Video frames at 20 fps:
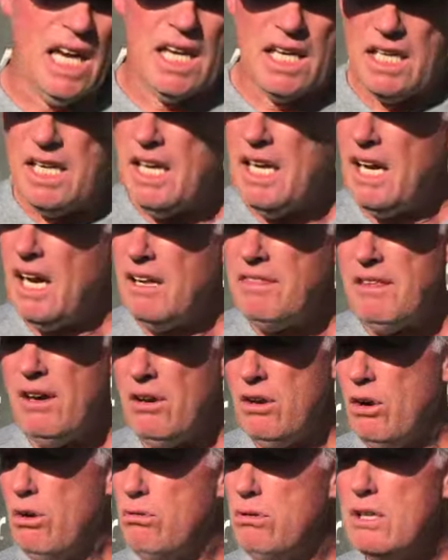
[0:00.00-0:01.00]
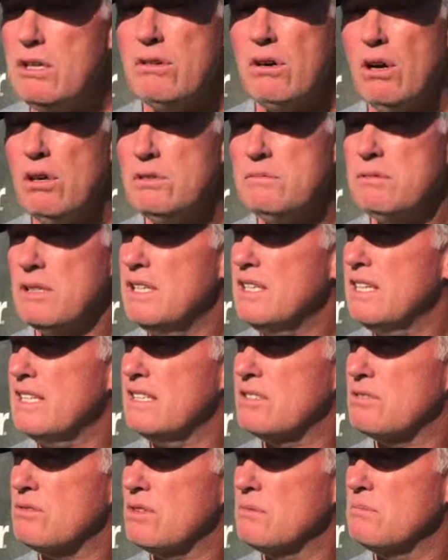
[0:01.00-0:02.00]
Yeah, I thought Holy Cross played
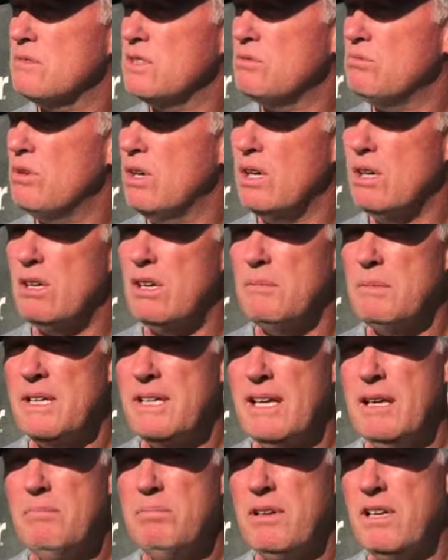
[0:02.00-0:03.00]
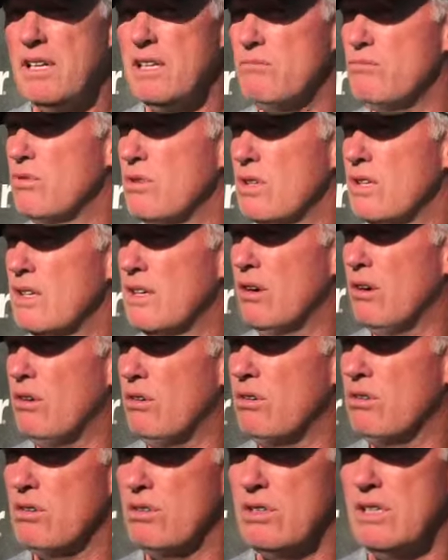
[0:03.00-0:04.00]
extremely well. I mean, they played really
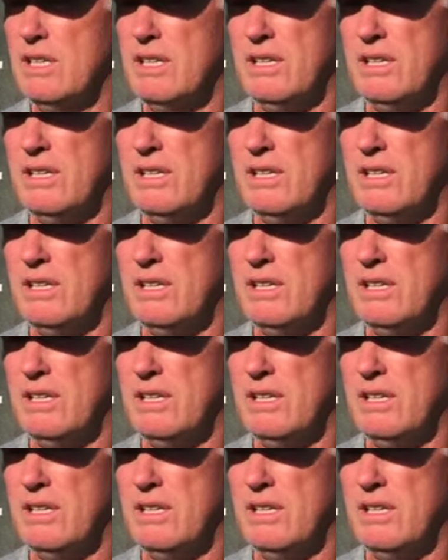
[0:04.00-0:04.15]
hard.